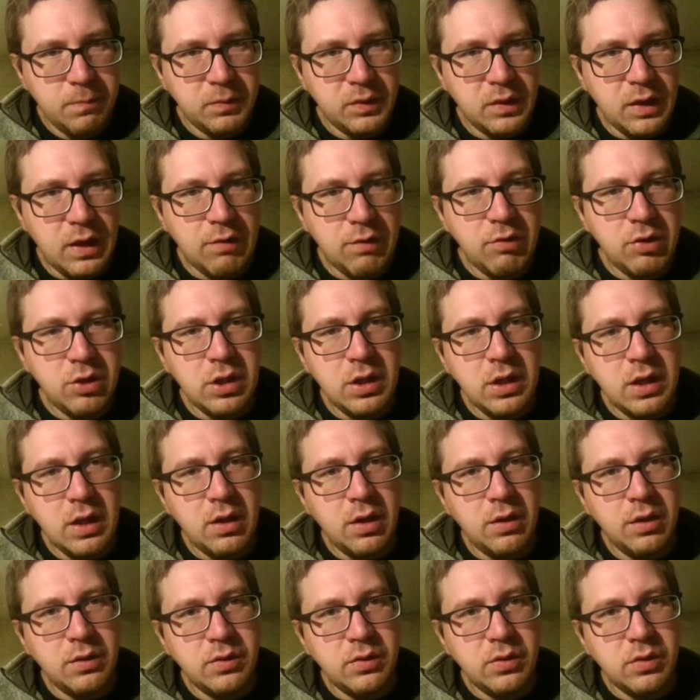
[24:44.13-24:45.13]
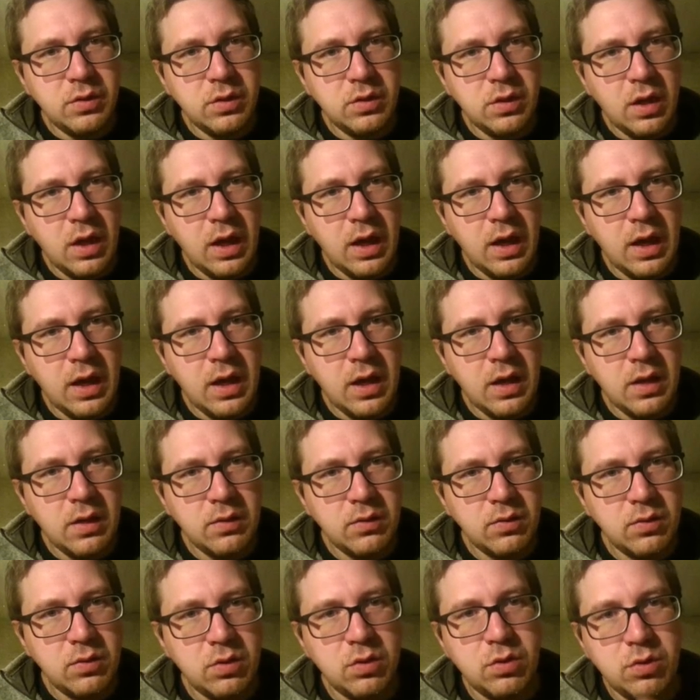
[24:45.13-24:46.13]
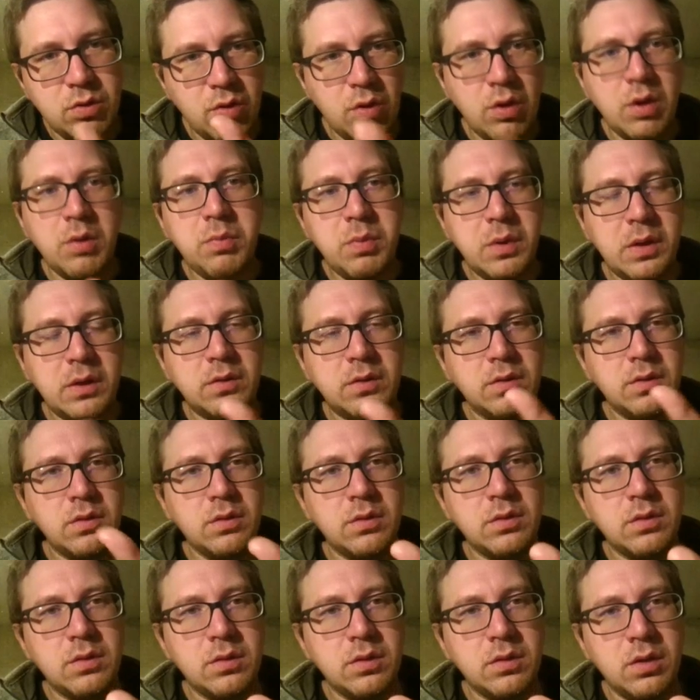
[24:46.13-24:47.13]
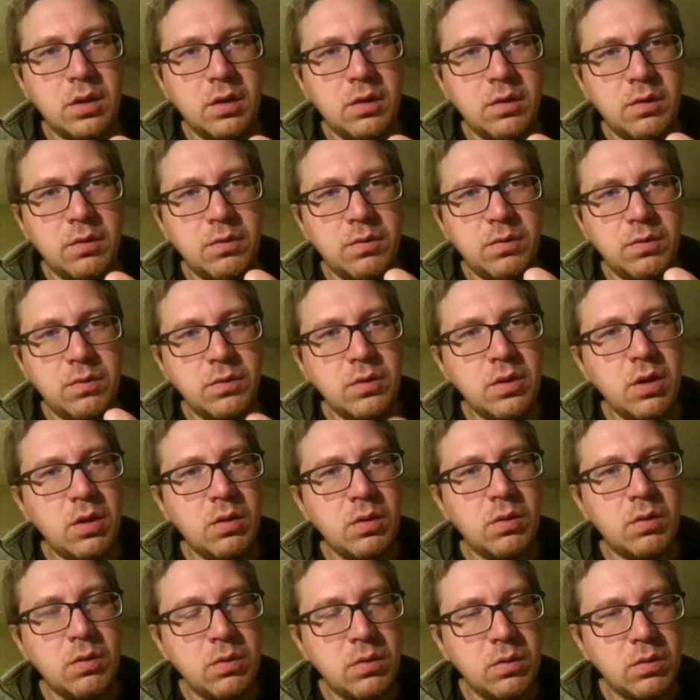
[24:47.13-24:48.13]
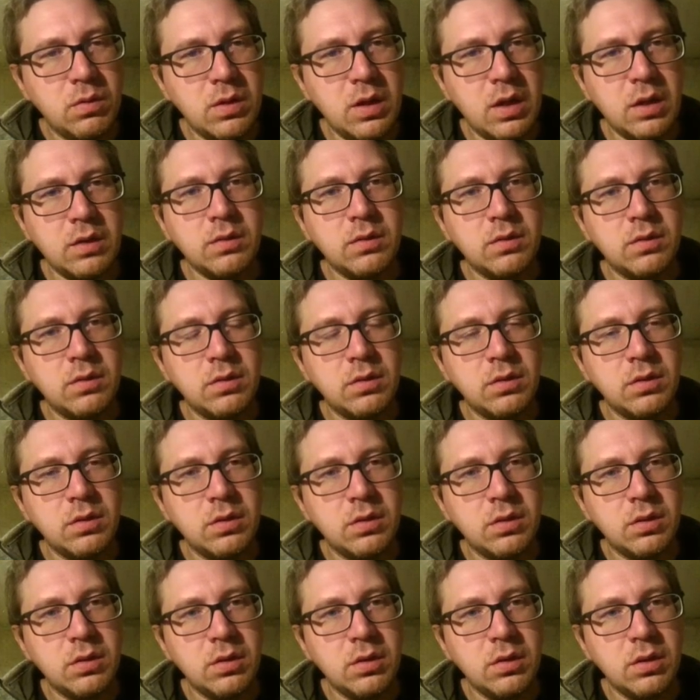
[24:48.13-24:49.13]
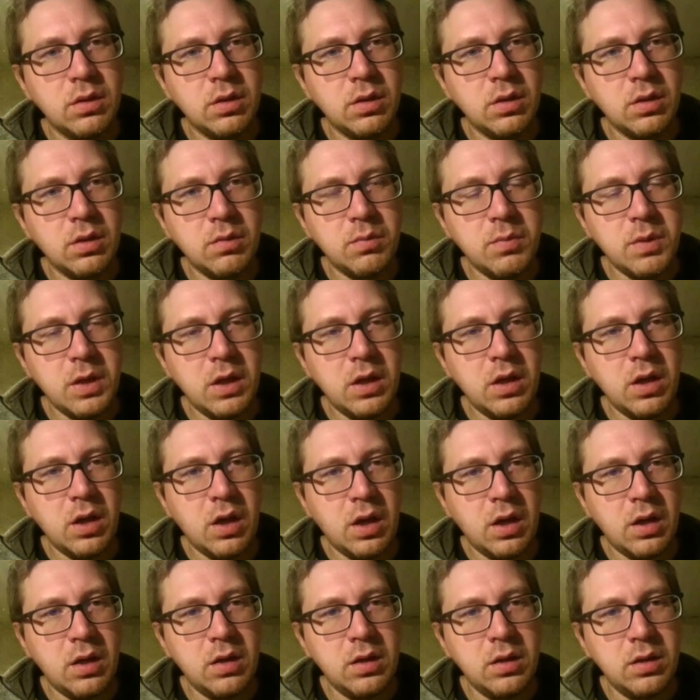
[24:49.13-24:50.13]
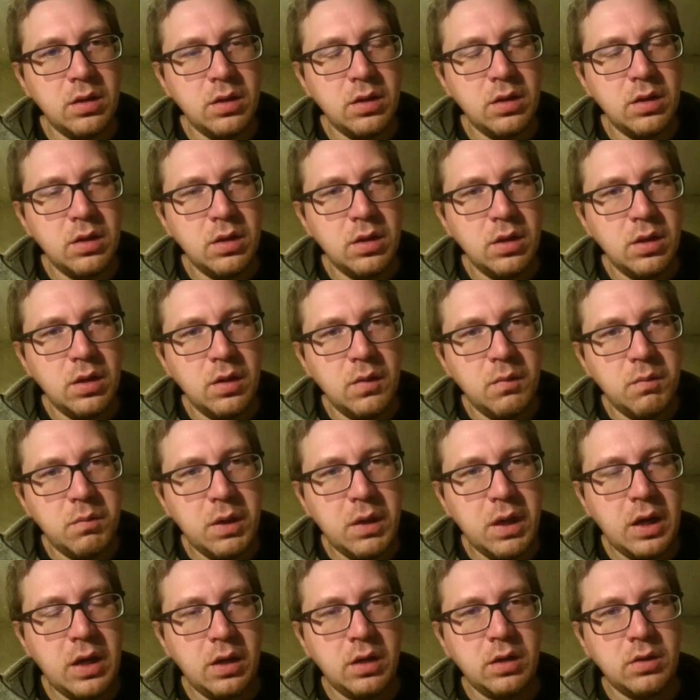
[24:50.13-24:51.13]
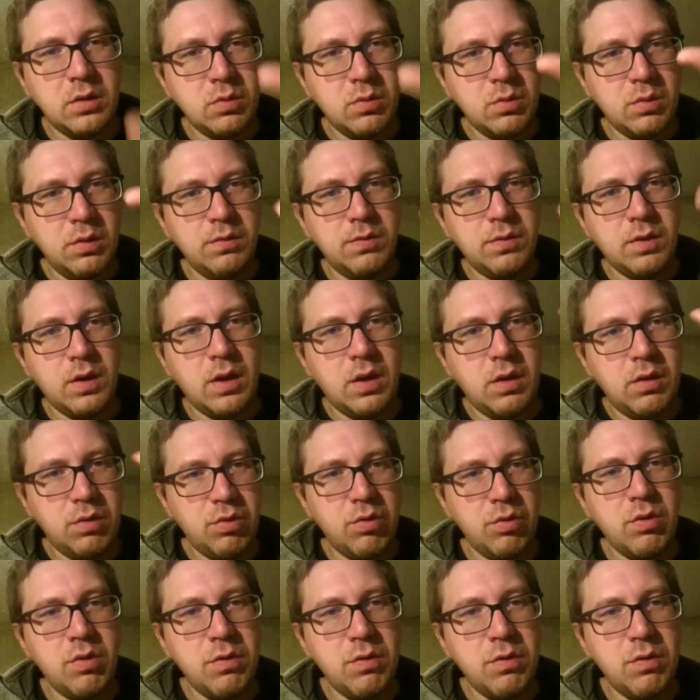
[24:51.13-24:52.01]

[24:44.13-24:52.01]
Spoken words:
everything else has 30 pixels of, no, yes. Oh my god. Padding 35